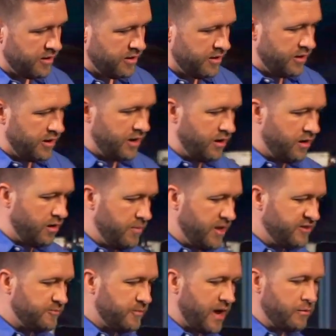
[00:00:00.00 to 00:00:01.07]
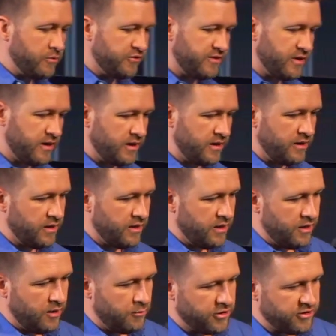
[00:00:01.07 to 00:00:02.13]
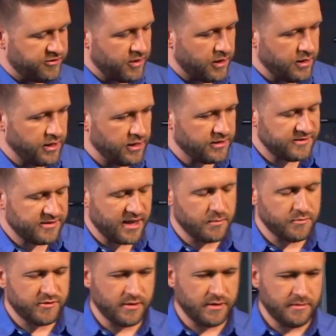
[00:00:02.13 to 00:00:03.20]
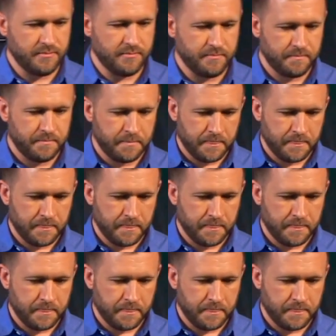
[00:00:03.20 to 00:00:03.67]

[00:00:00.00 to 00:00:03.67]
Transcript: In our men's Bible study, we're studying Samson,